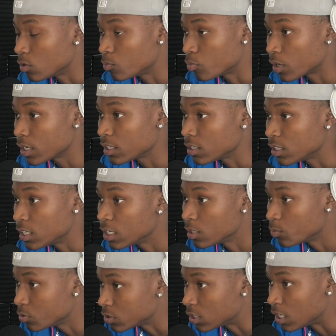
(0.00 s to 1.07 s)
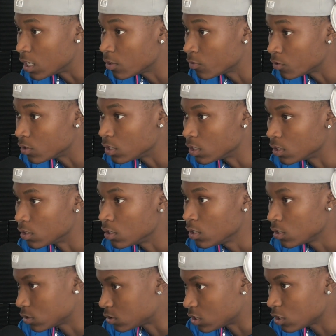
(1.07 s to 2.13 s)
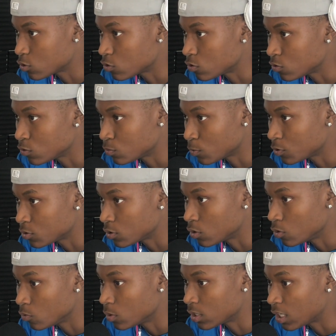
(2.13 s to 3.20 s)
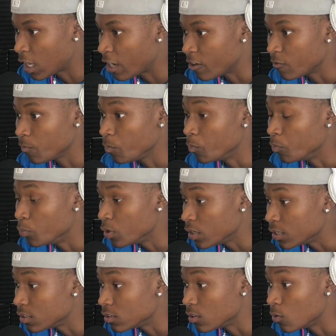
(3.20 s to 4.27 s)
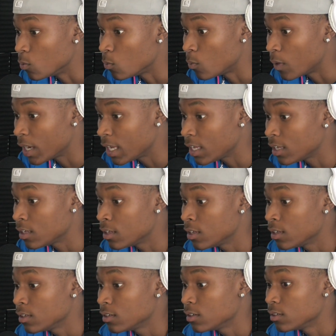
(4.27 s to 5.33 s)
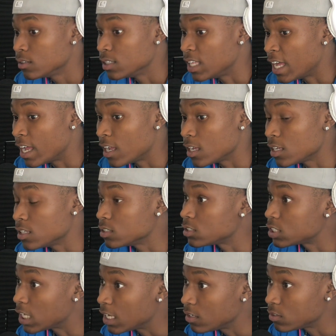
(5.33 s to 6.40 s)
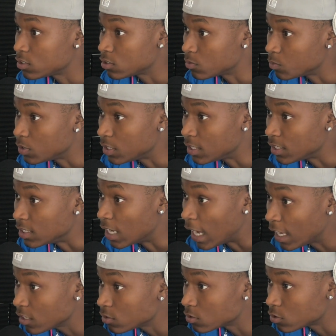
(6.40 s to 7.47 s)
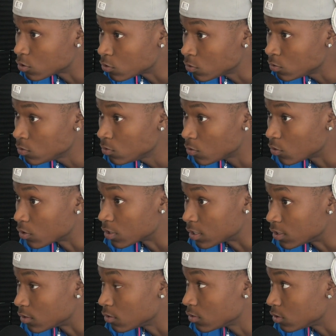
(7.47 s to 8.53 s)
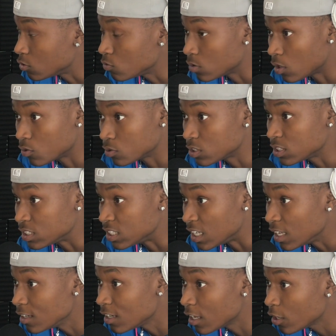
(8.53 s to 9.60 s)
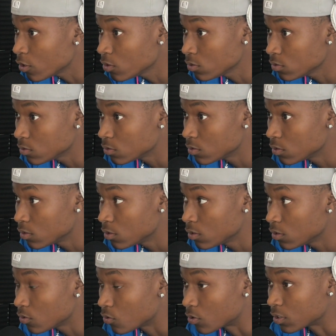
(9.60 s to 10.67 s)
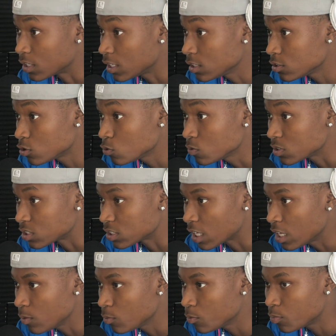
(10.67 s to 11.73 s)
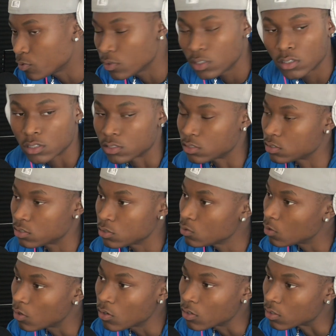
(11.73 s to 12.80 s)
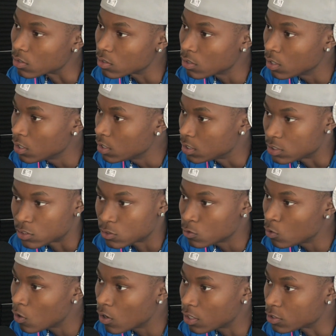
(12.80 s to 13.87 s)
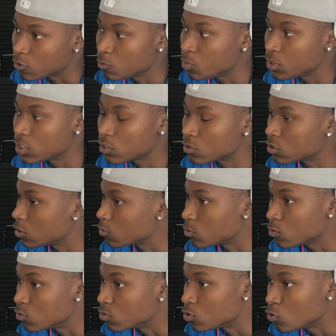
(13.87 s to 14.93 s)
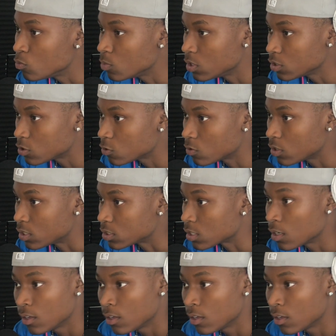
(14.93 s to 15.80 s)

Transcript: break a leg, put the effort in, because that's what you're supposed to do in life. But the way that it takes to be gotten to, or just getting there, or getting to a stable point is too hard. It's too hard. You put yourself through too much stress.